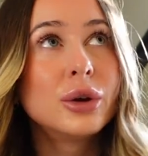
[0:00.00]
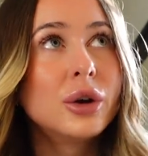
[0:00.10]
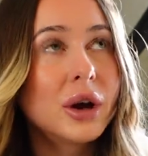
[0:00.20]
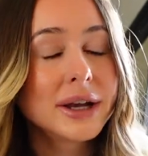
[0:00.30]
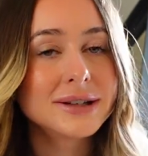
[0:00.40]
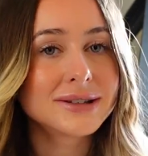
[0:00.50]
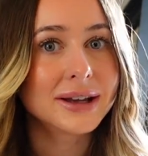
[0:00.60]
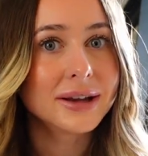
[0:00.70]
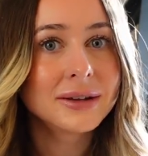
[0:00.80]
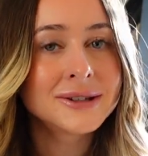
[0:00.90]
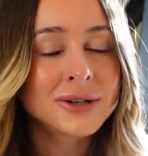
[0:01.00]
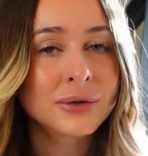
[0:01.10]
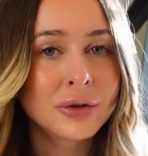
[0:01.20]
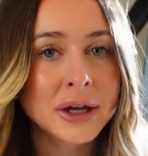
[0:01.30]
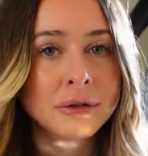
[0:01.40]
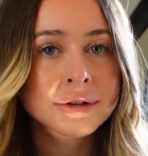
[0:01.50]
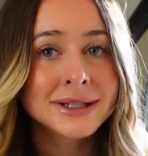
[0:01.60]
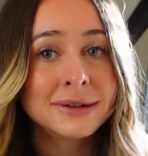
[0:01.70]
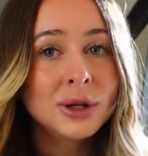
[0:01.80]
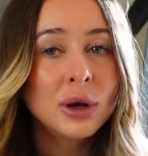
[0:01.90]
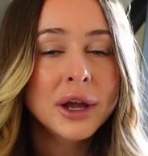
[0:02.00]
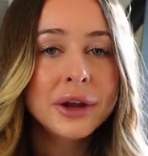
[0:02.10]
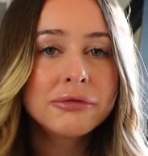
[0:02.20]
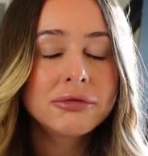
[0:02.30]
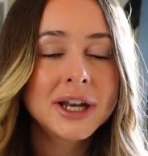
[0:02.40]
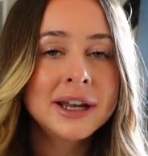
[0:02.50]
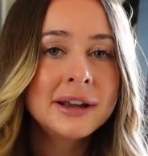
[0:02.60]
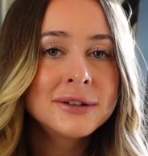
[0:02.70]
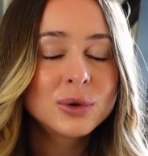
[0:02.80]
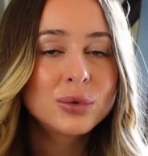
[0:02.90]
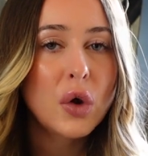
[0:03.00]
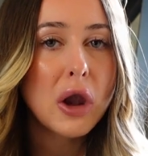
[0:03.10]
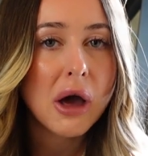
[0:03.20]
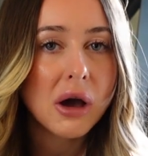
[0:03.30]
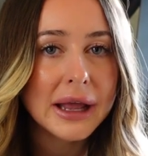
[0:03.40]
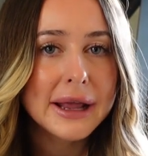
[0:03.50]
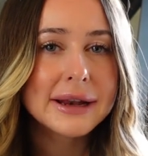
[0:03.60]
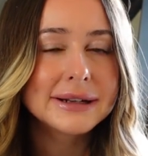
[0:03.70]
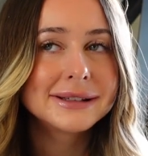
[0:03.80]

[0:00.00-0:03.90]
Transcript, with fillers: nicest fragrance if you like a really sort of light